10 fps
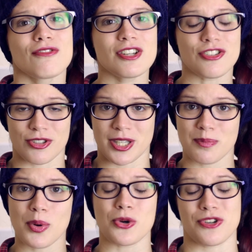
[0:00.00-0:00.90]

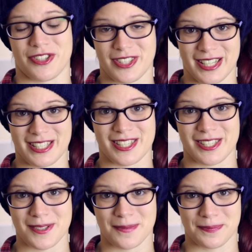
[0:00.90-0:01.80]
reducing portion
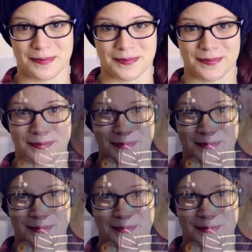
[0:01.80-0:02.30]
sizes. As